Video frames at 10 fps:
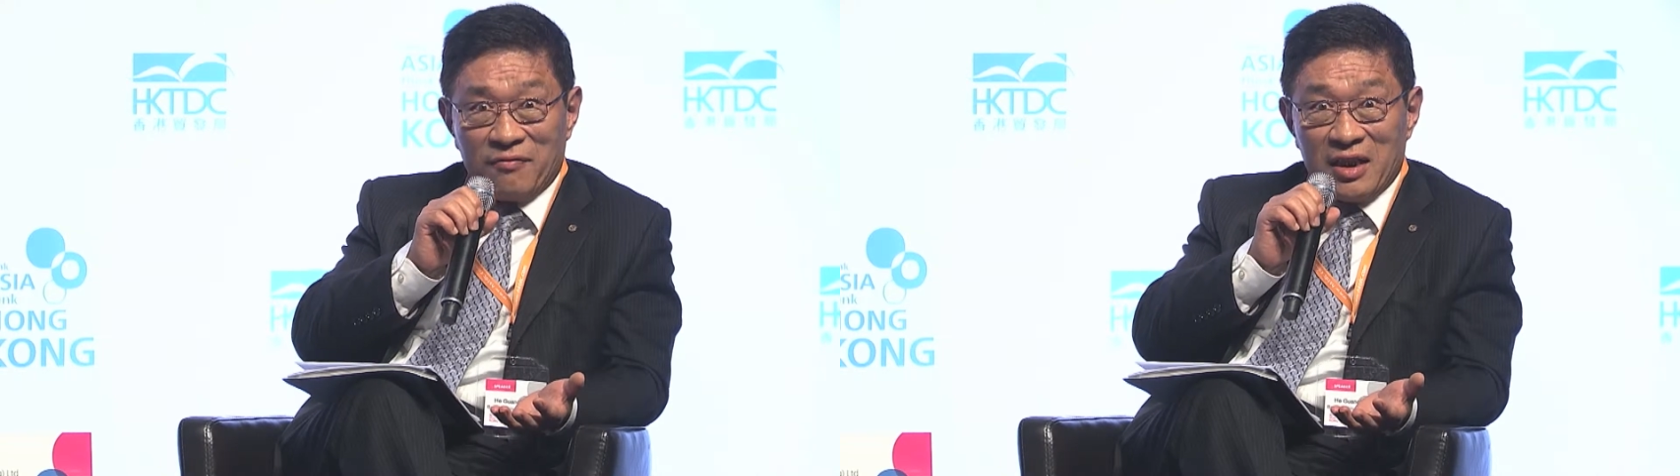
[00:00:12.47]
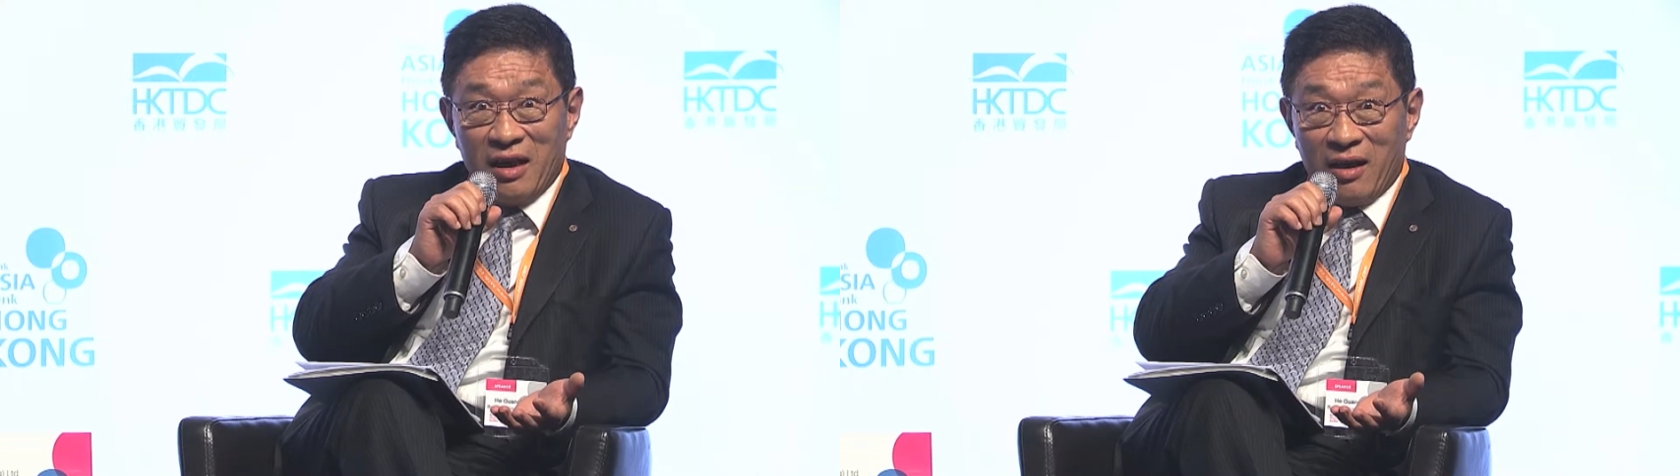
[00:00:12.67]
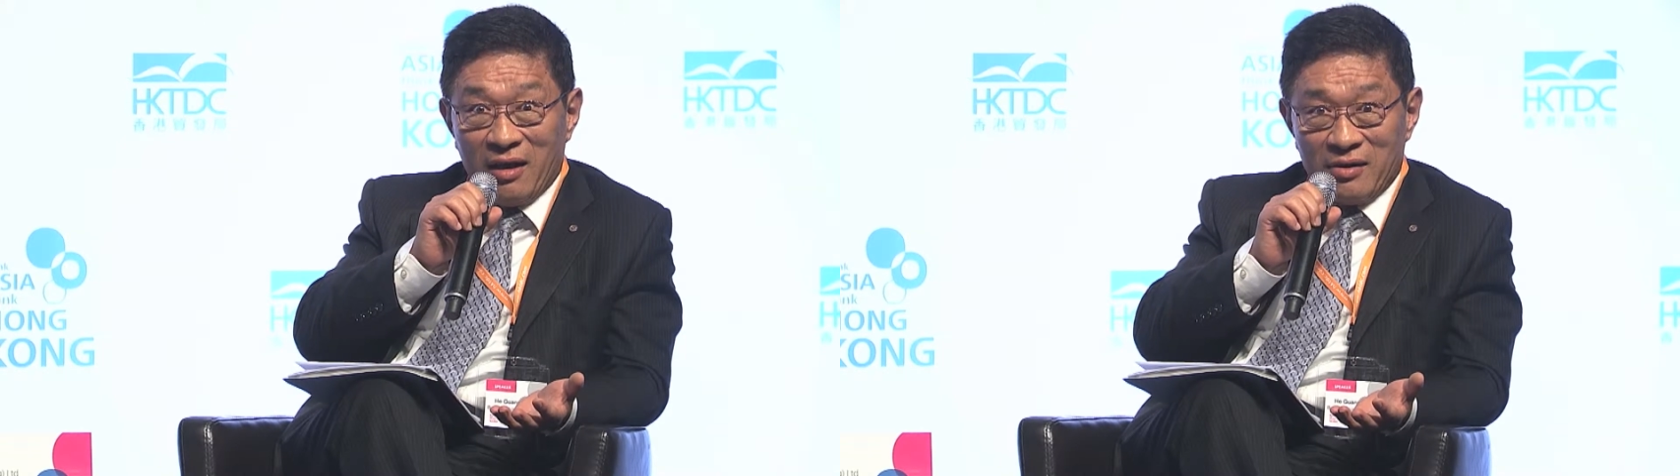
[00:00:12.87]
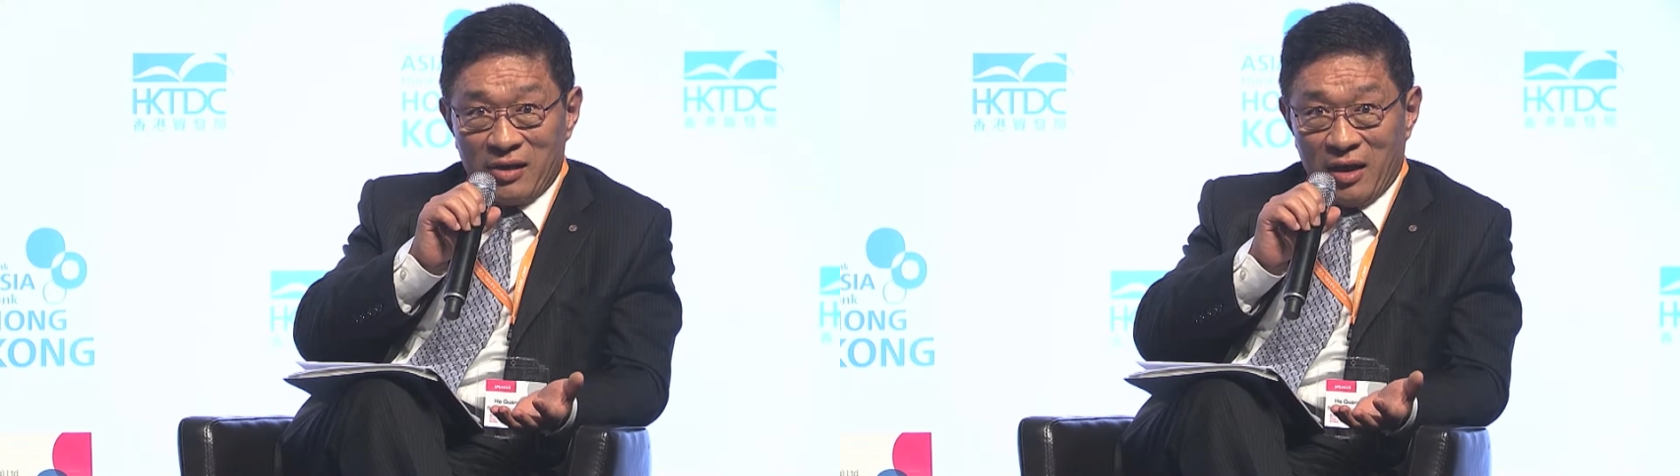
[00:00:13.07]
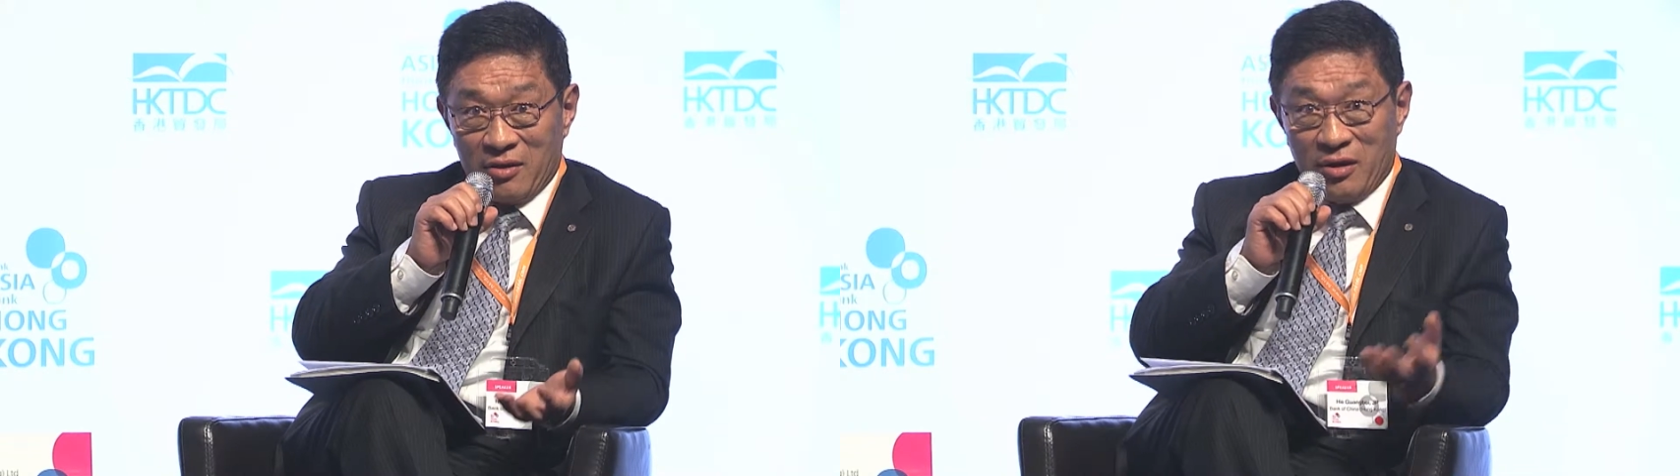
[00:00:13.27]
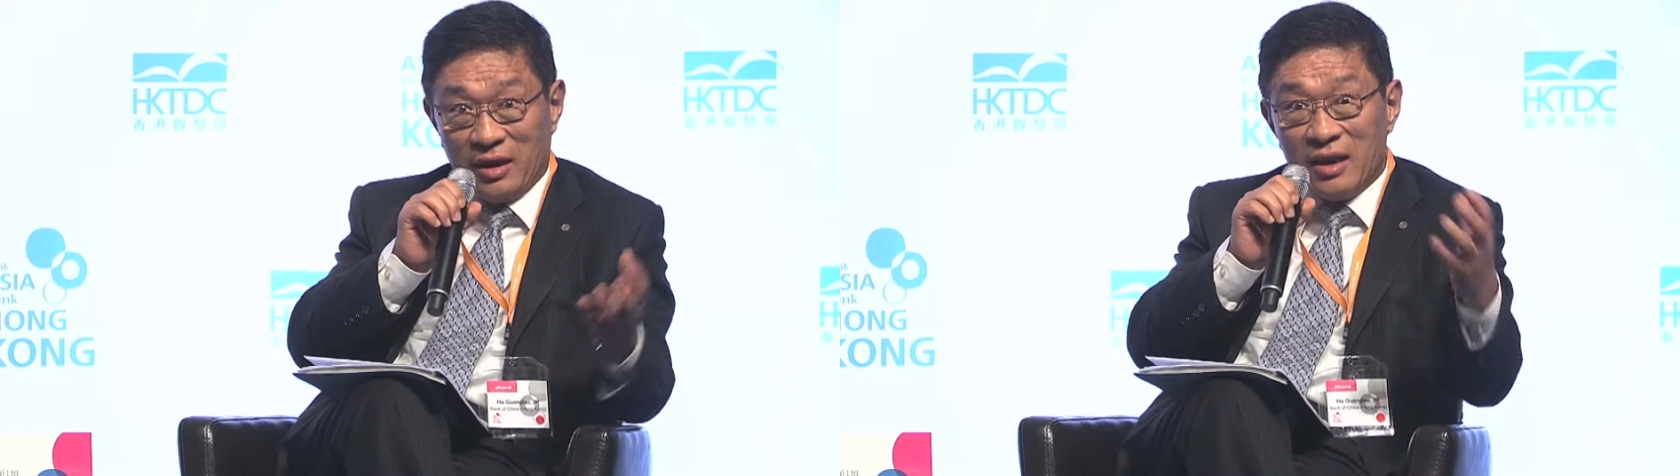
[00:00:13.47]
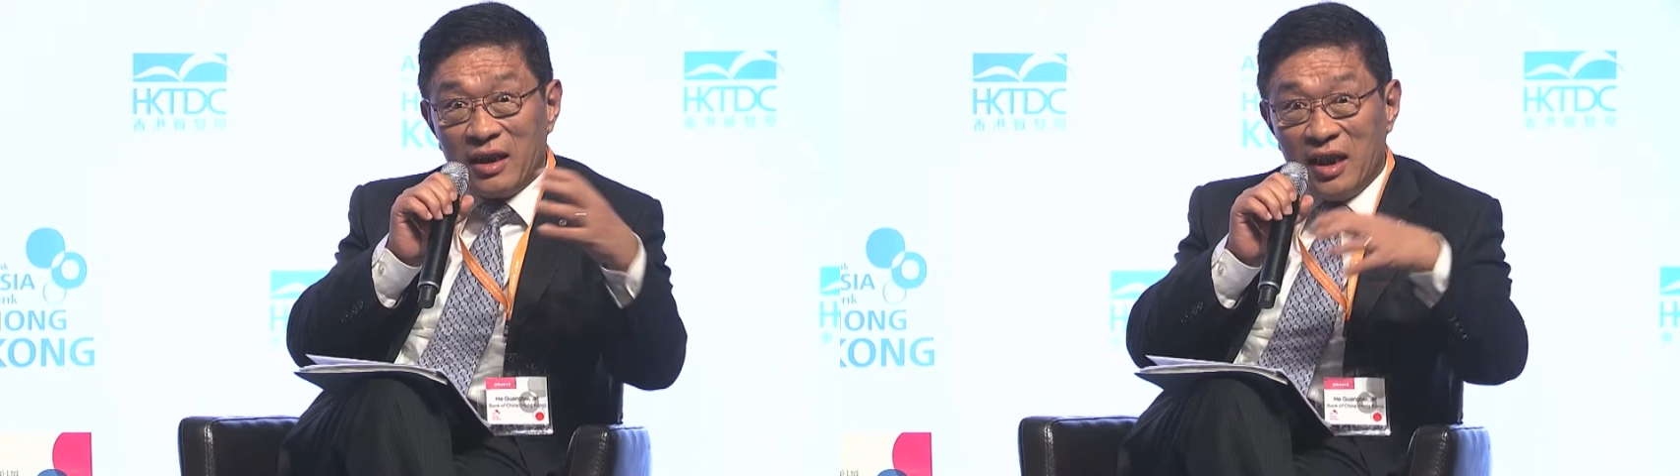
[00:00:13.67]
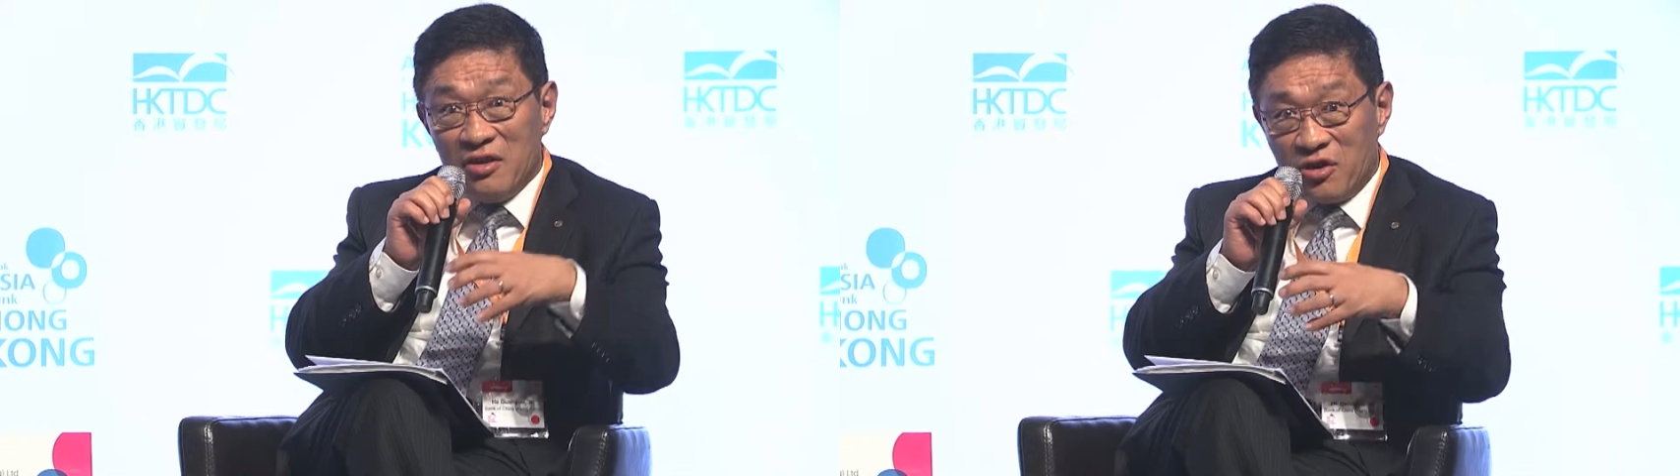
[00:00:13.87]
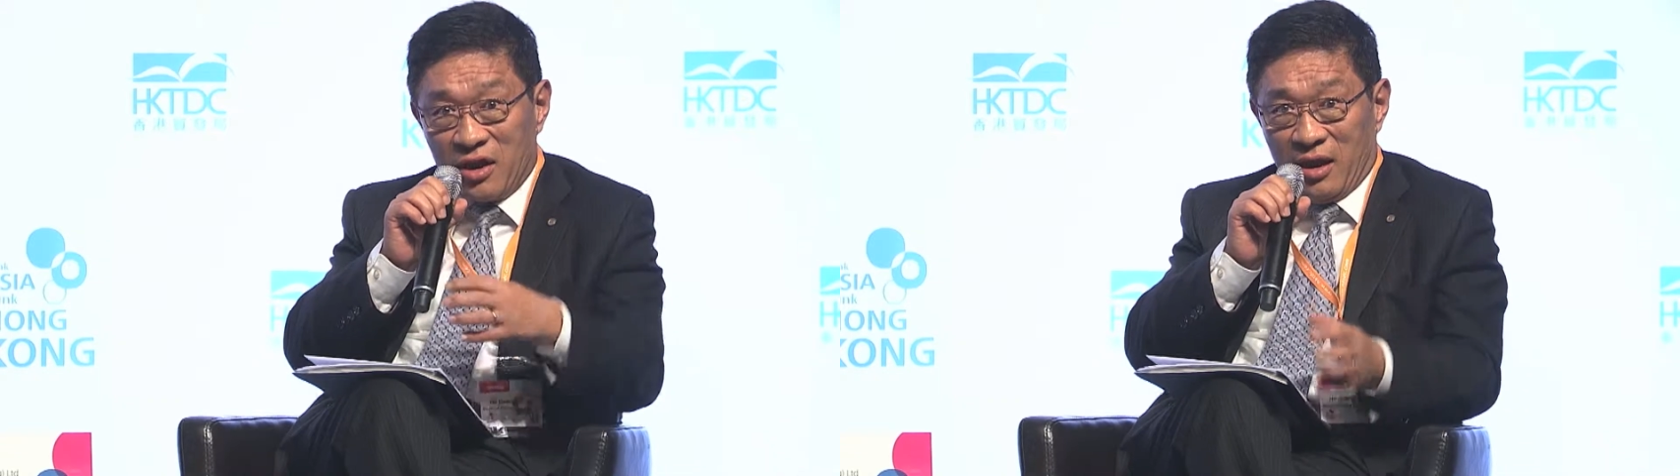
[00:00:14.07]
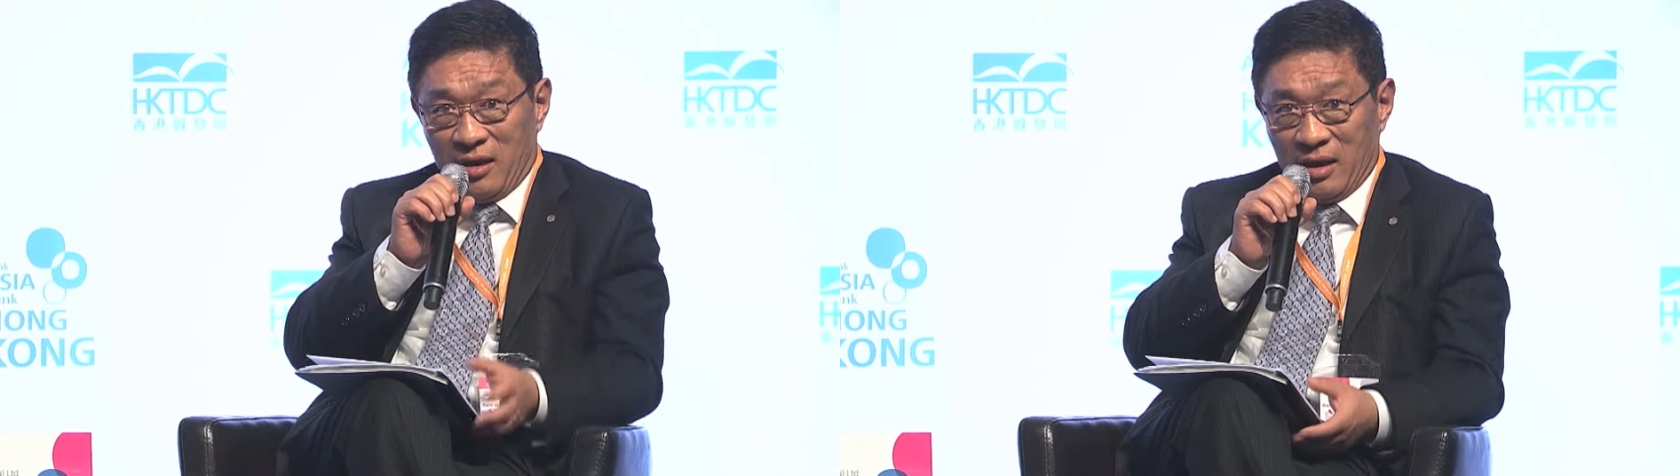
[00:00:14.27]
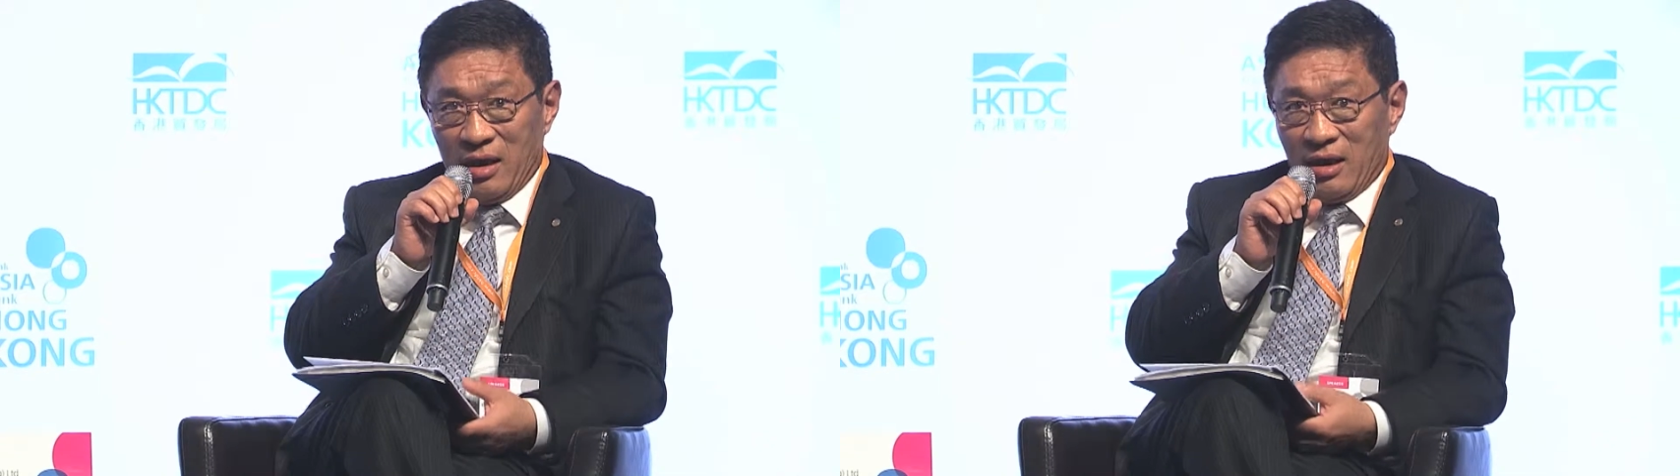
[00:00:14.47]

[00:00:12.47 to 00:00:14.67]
FDIs actually in China